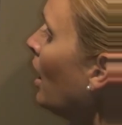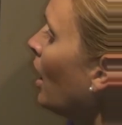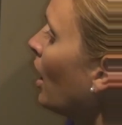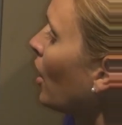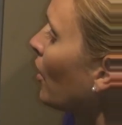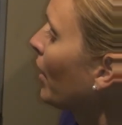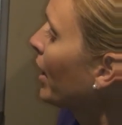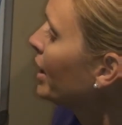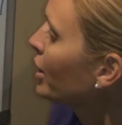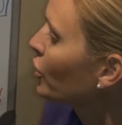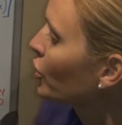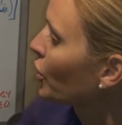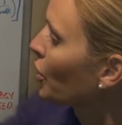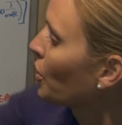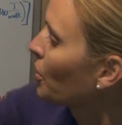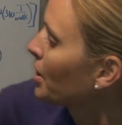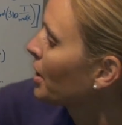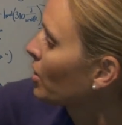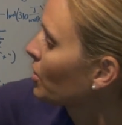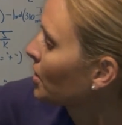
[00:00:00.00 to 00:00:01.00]
All right,
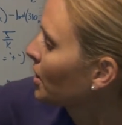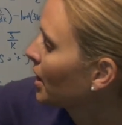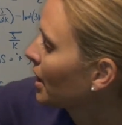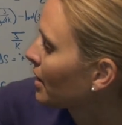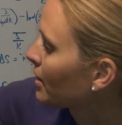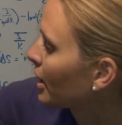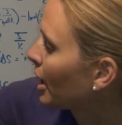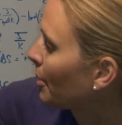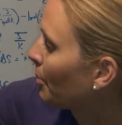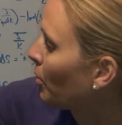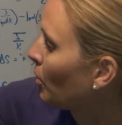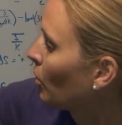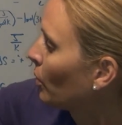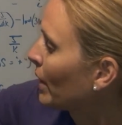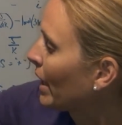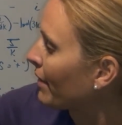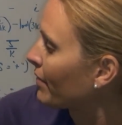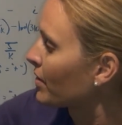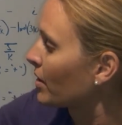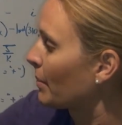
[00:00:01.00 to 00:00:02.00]
so here's an example. We
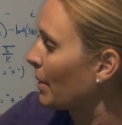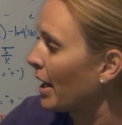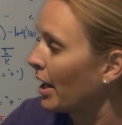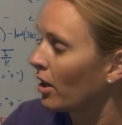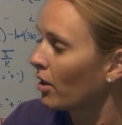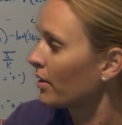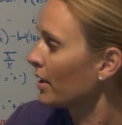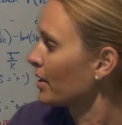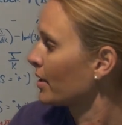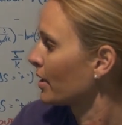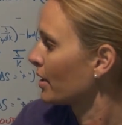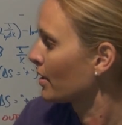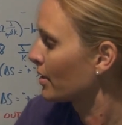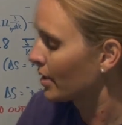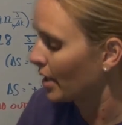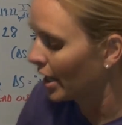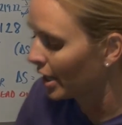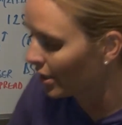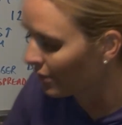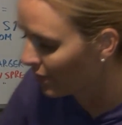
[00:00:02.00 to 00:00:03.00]
have some air that's
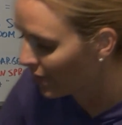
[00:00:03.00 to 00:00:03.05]
inside of